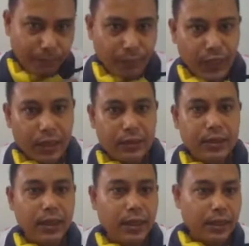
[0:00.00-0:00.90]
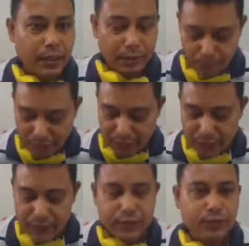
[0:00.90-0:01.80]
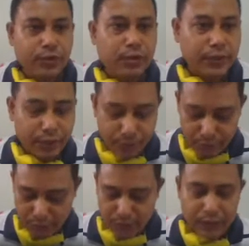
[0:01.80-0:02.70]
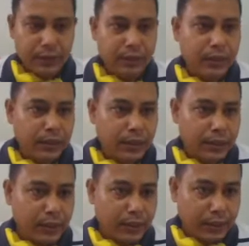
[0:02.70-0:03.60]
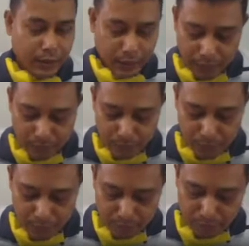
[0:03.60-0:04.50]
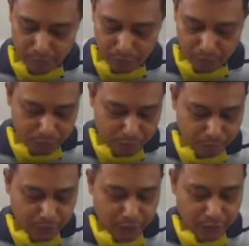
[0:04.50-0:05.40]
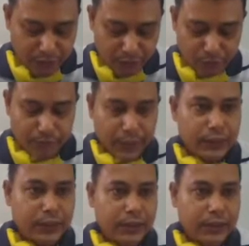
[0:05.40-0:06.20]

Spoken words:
the packages we'll be using. Then we'll simply go to begin document.